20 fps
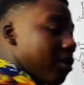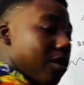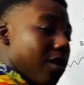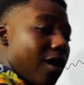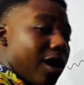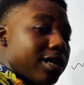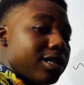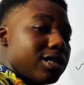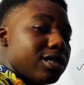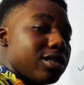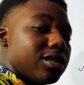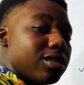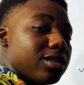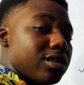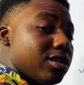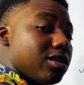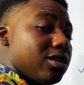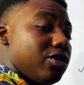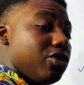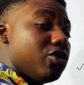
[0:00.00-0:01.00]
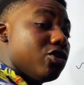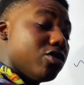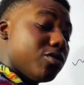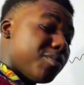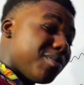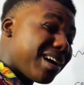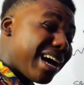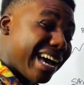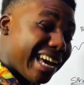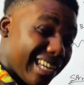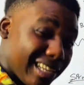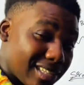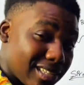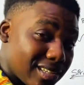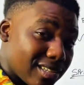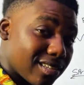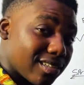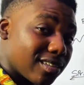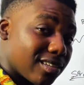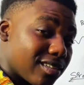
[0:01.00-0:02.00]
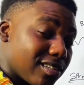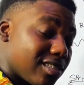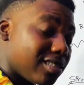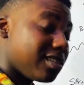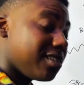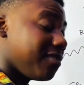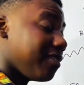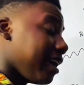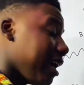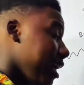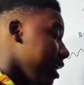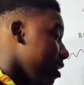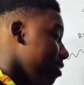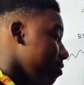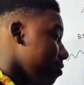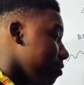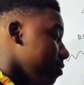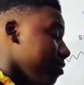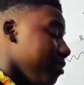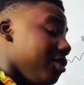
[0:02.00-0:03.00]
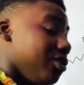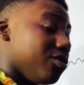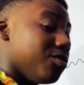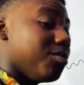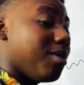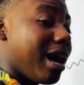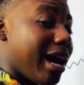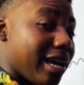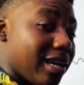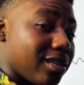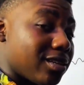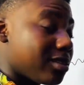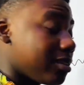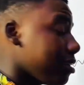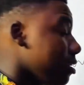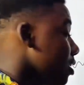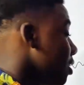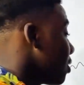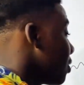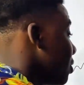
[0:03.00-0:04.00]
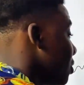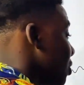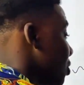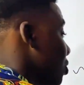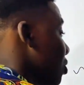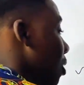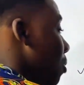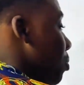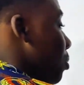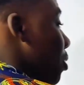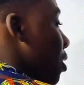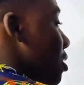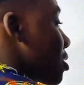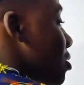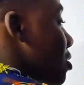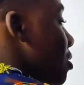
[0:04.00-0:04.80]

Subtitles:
lot, you might survive. You might, because the stop loss